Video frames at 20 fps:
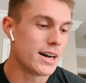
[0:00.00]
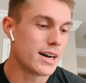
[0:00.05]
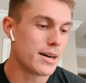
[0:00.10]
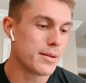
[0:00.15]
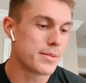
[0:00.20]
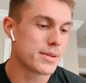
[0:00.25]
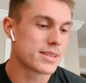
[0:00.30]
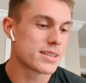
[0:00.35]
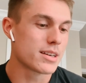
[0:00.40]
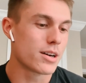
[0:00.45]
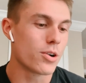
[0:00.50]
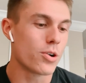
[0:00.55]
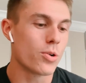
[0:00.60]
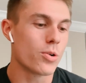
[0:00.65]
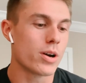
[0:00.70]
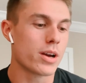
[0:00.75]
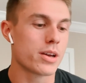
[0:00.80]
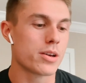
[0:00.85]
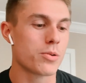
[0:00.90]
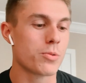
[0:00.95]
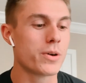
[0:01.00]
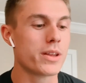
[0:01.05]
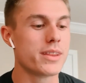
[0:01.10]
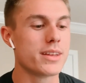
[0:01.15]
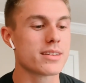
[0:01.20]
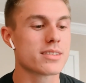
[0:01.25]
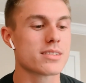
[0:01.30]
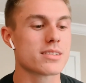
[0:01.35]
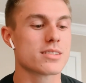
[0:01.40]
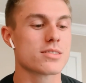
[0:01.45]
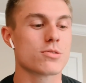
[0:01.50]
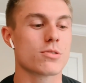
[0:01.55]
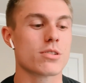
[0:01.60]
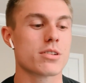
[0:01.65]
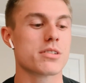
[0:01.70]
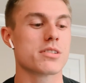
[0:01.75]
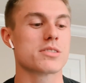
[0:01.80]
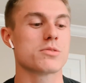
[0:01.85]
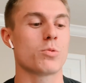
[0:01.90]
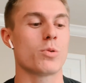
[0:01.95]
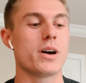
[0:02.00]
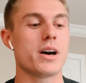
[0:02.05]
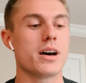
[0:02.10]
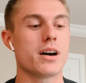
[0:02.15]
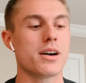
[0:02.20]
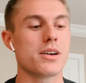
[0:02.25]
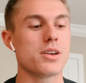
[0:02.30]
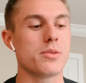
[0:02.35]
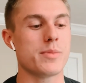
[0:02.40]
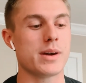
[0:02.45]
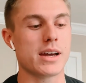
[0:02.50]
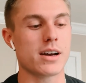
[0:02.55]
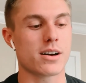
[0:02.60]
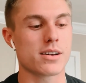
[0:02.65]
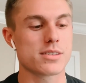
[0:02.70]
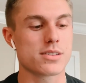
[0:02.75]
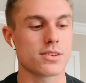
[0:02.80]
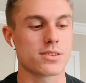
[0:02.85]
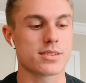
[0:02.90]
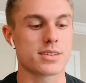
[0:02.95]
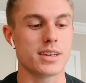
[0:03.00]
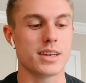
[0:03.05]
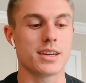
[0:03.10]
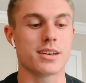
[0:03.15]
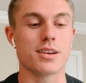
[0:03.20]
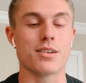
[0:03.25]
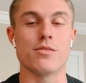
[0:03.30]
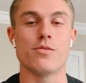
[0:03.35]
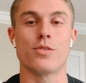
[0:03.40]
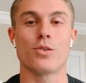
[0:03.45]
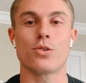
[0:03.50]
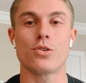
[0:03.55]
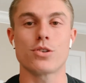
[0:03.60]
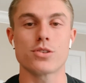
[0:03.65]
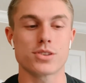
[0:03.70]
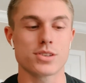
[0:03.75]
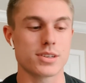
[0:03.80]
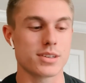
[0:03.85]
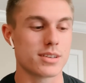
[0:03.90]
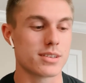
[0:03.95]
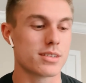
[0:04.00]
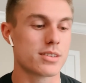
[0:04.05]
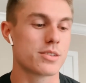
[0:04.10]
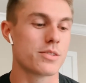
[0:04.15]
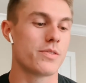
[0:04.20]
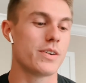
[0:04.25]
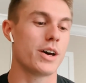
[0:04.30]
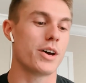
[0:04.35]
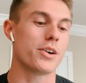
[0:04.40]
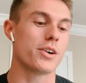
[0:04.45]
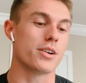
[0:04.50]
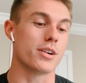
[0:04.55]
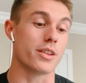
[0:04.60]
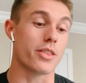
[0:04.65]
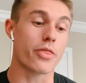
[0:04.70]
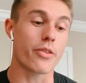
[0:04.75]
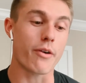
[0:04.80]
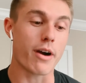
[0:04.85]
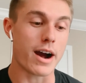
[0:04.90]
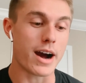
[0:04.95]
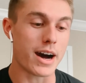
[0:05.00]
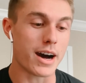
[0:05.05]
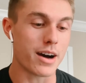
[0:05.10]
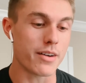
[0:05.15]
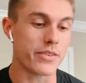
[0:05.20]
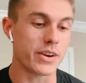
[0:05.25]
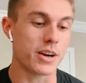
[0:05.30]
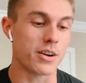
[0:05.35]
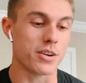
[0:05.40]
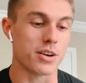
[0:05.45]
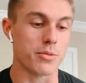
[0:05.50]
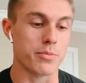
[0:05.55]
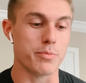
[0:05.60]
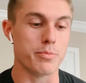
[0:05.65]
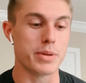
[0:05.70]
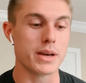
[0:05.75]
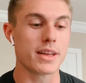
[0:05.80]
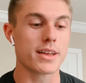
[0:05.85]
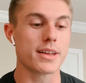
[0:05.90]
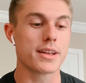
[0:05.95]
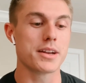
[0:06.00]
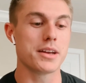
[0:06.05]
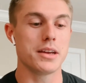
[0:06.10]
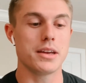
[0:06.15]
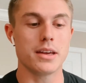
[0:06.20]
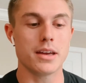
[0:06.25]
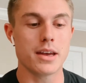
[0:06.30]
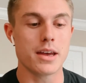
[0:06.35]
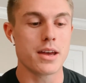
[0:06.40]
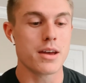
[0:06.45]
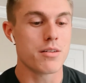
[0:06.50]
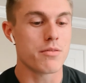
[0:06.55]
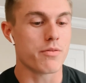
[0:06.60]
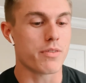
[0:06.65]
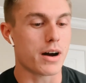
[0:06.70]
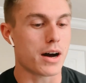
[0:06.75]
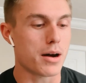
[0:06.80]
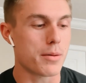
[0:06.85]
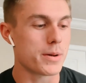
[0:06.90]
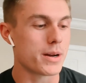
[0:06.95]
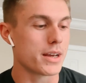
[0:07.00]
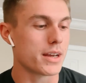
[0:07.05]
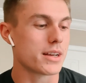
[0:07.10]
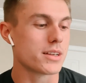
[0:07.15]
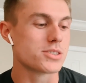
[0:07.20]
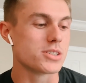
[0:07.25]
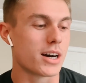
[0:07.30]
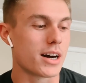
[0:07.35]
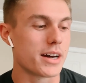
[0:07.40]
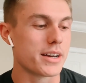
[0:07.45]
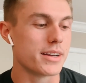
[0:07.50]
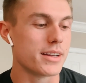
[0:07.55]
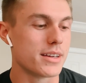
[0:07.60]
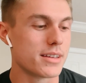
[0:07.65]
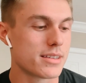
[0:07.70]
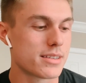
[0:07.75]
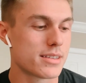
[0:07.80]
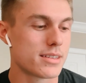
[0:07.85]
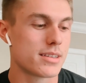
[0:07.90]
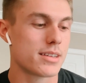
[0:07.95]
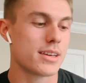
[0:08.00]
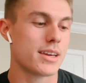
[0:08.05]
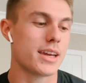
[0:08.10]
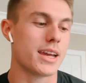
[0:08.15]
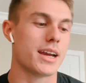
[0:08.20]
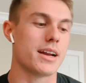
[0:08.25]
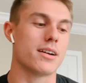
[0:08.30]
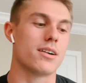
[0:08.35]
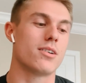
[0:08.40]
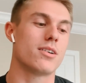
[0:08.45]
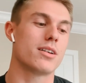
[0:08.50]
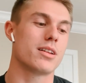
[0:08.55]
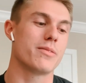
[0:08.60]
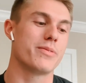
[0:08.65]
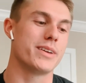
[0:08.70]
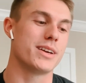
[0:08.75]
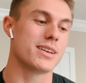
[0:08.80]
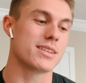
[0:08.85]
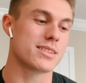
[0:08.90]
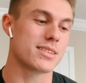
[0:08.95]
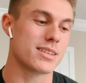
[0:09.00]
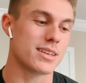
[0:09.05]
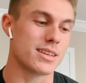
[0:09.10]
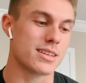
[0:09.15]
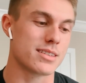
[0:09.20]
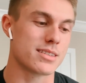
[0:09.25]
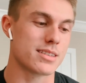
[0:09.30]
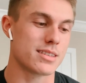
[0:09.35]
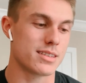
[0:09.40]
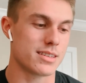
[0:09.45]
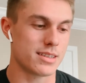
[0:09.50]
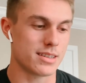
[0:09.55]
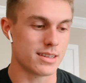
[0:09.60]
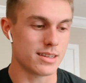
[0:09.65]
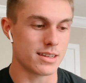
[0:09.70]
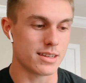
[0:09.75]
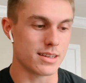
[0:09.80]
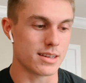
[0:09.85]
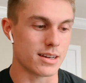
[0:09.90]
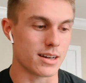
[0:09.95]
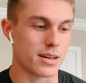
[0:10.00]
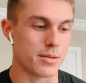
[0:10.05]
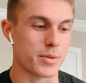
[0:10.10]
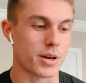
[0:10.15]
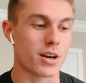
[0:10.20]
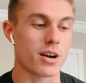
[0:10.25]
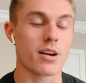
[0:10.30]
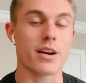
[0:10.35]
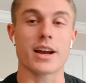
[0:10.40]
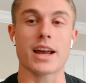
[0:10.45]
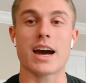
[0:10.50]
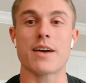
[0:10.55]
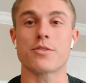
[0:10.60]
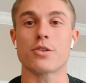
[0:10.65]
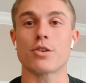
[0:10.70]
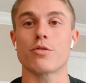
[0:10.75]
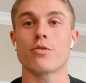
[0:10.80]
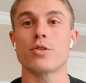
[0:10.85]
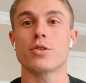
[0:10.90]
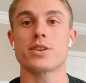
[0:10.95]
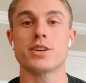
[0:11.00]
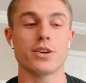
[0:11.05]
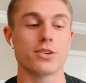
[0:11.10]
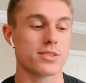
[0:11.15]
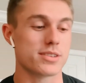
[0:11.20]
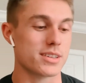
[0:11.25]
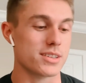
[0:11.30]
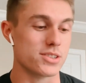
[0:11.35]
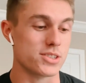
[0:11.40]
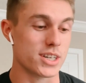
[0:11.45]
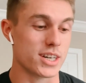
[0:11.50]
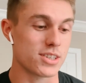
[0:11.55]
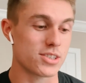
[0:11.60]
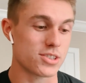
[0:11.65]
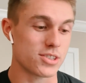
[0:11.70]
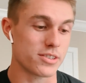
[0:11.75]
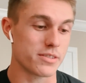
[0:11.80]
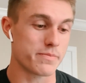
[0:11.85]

So with this disorder as well, you may also see convulsions, failure to thrive, irritability, vomiting, jaundice, and all of this is occurring after fructose ingestion.